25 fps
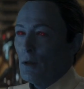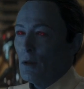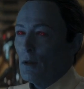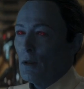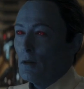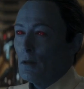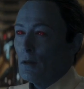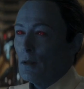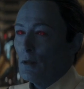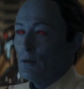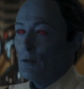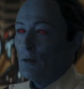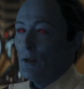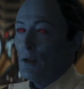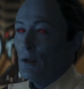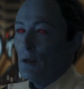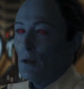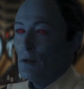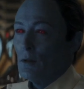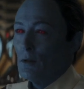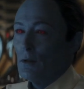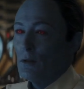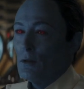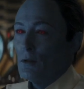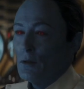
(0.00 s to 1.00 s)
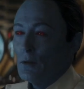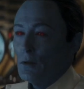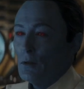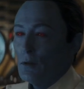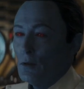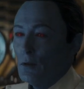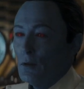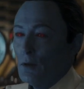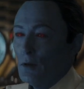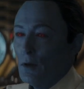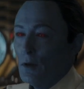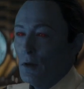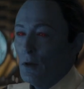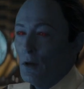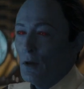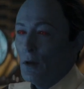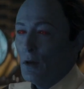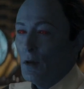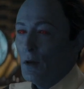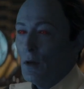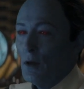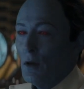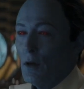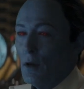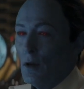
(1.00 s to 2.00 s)
this is
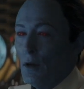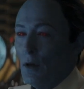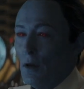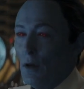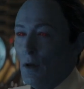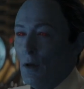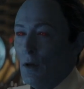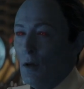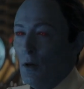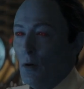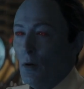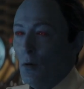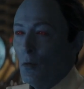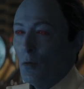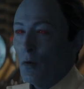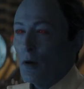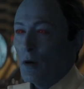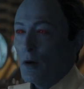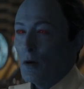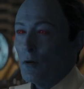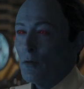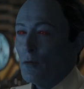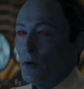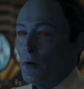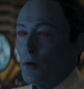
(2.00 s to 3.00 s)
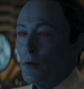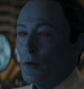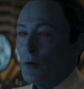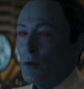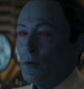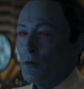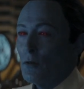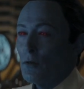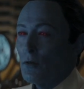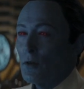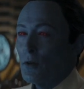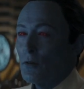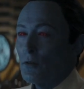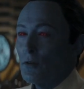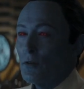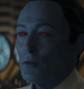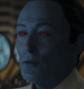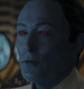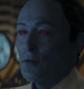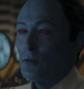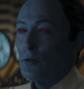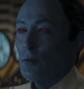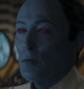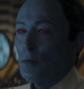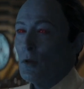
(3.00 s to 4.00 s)
where a Ronin such as
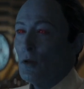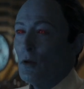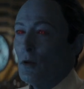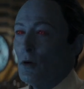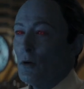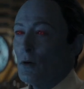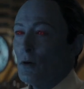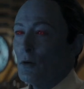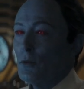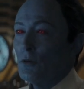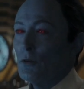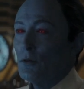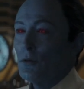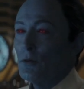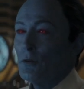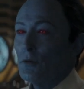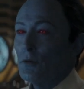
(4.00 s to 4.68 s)
you belongs.